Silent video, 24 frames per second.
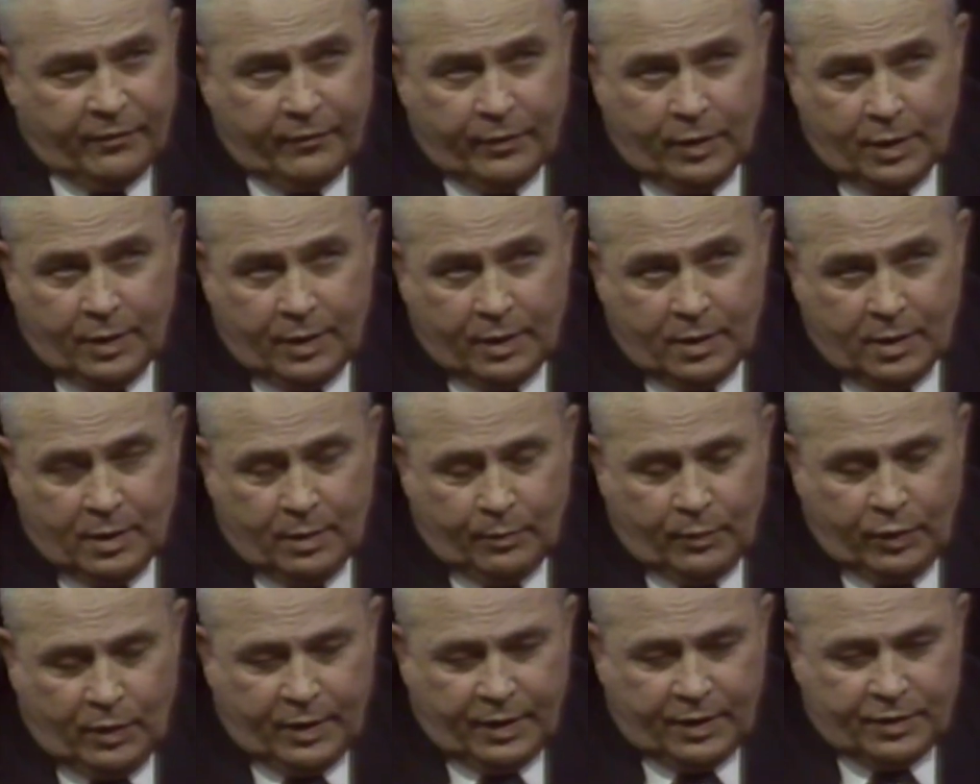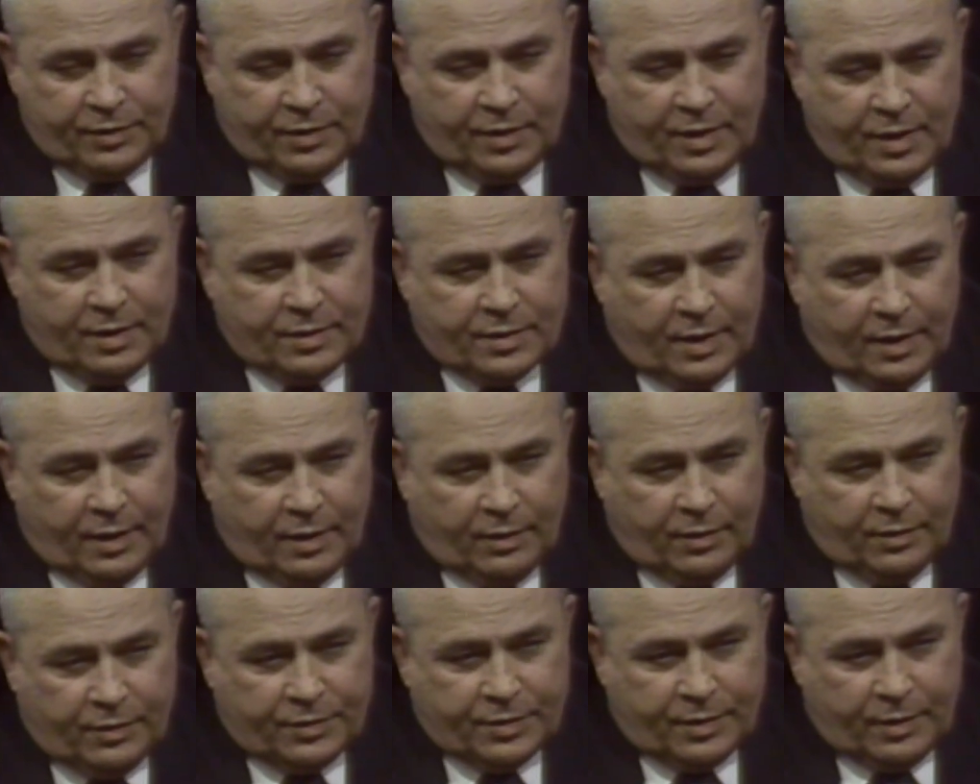very complex
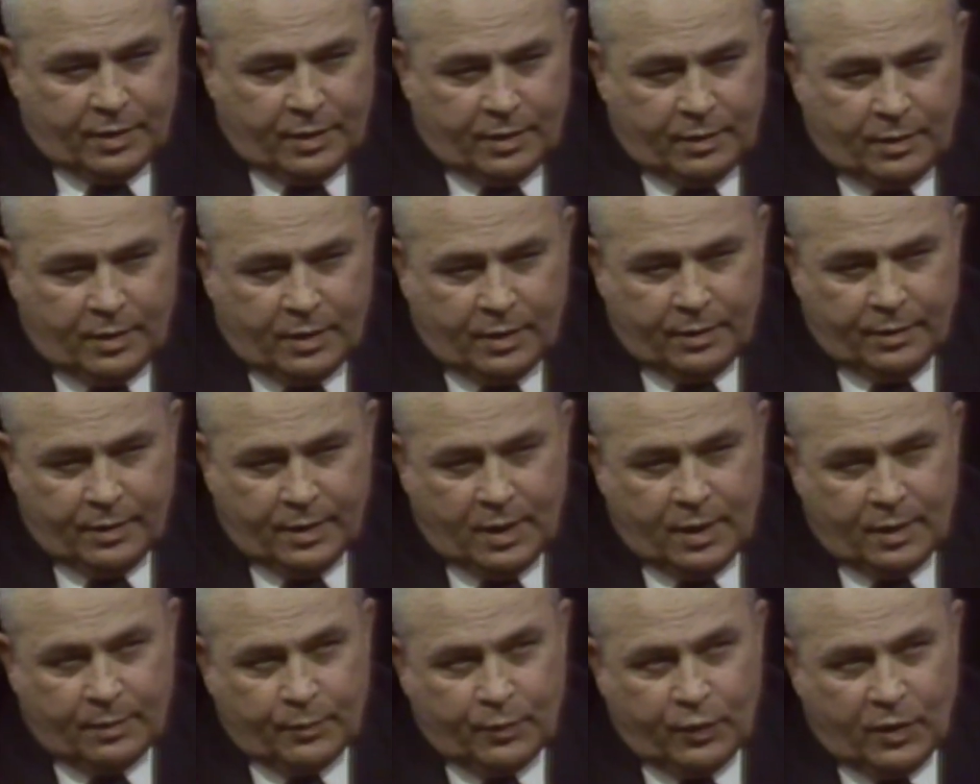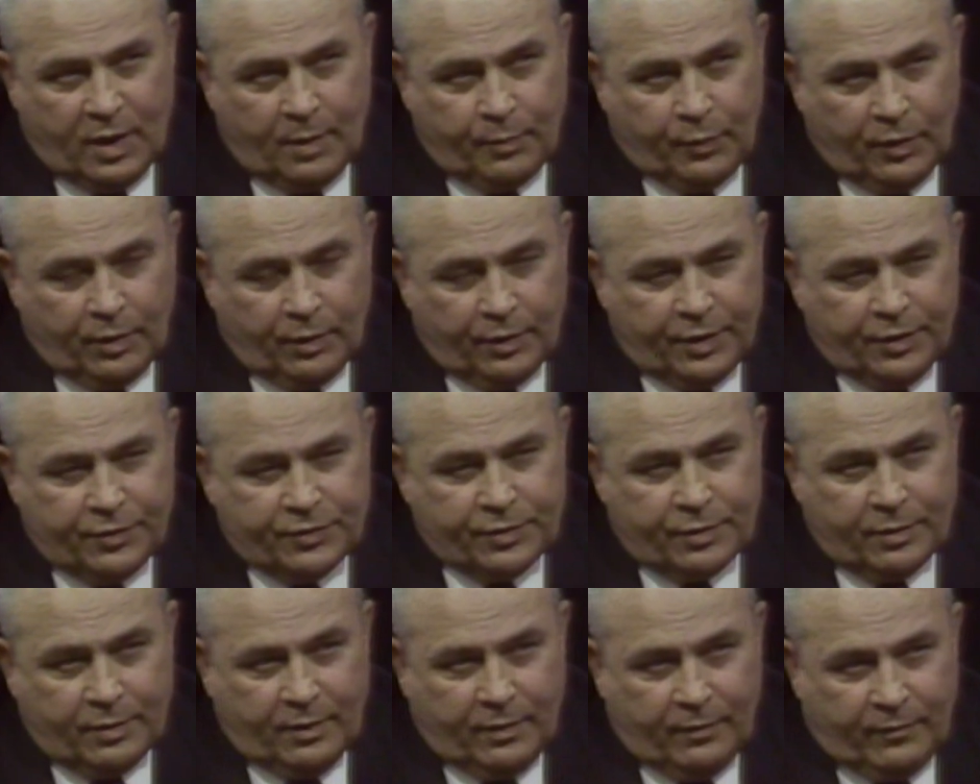details are not properly
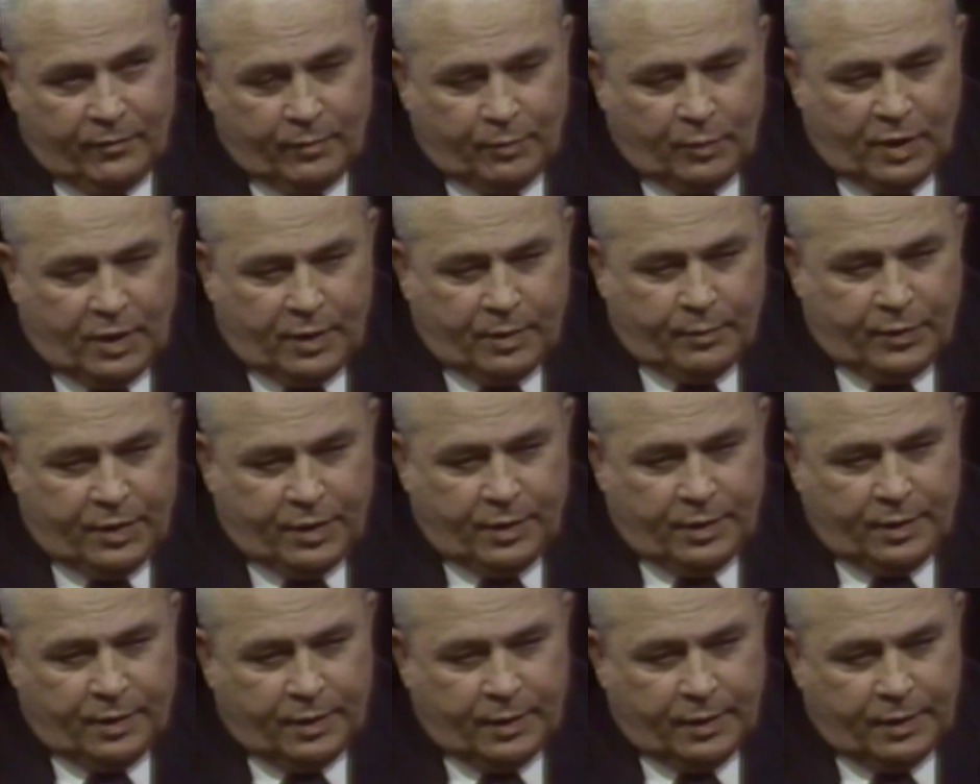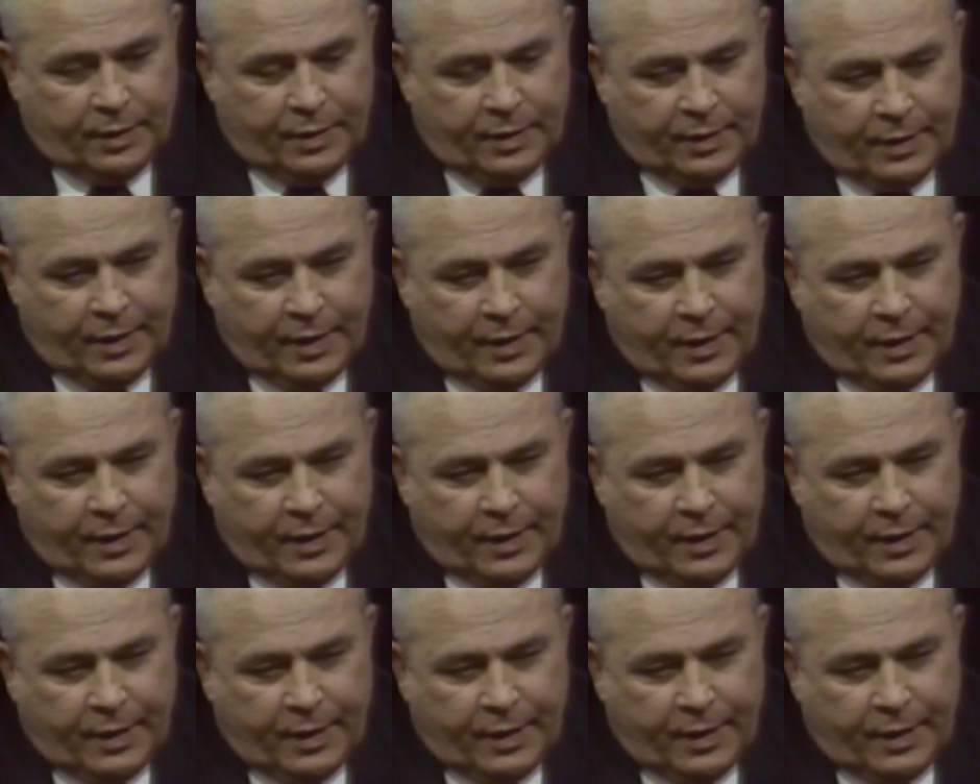served by being